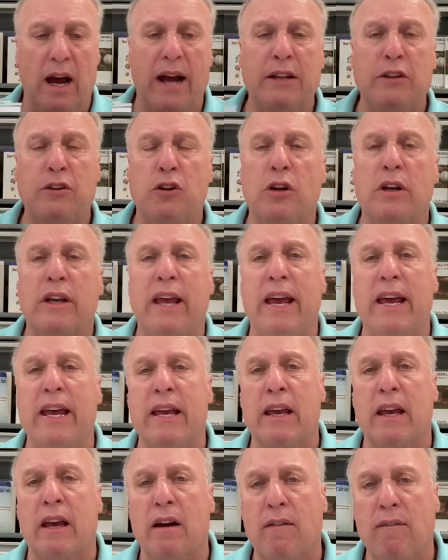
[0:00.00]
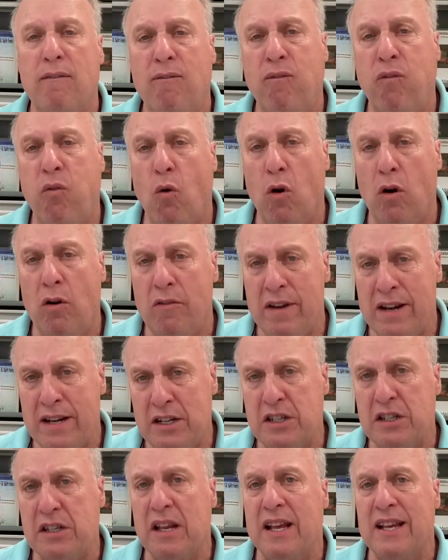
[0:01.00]
I took a
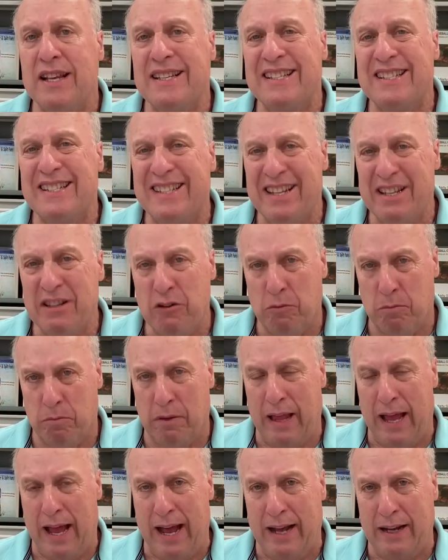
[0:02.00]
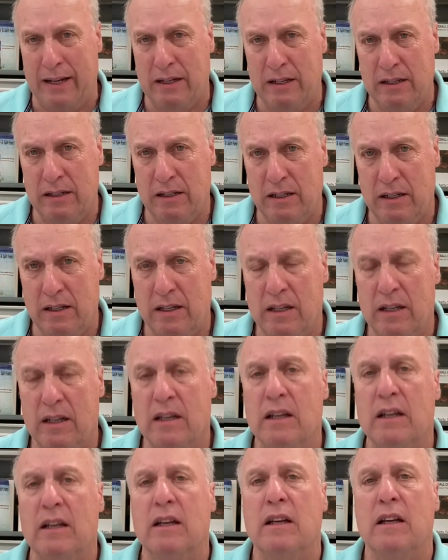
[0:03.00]
4-inch cinder block,
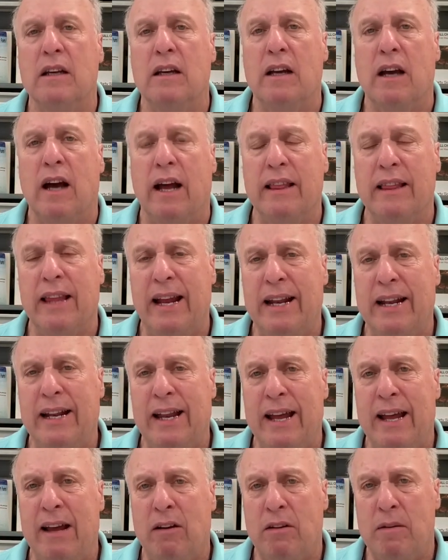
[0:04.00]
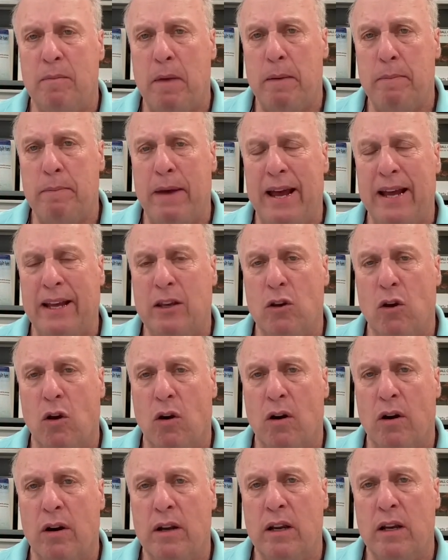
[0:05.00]
I laid it out in my
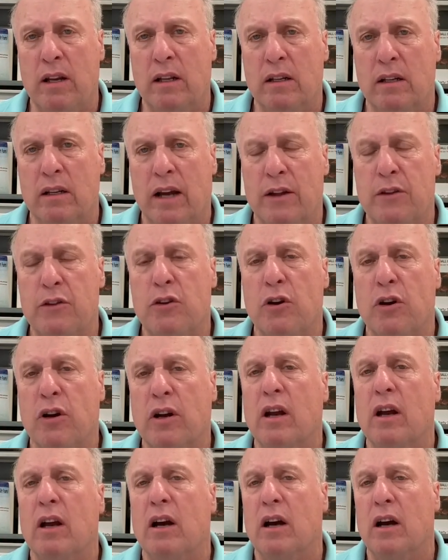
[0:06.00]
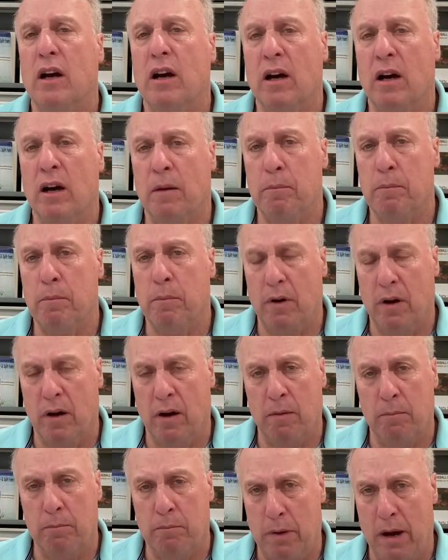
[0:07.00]
backyard. I took a
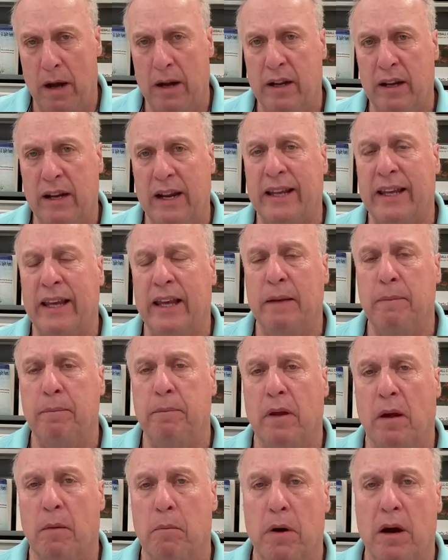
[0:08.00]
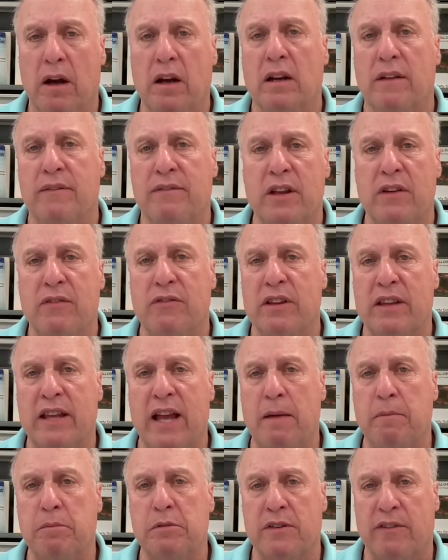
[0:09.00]
bucket. I keep a bucket of different
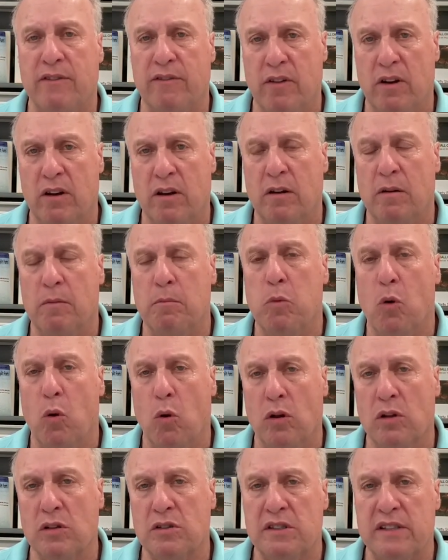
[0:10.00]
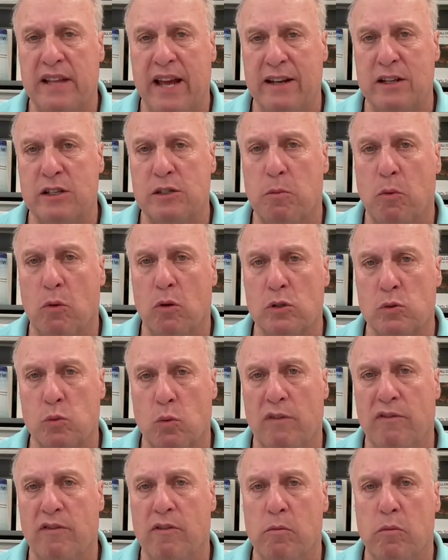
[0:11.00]
types of balls, tennis balls,
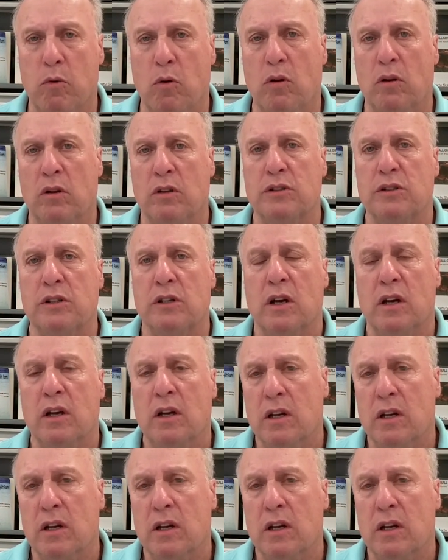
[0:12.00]
wiffle balls,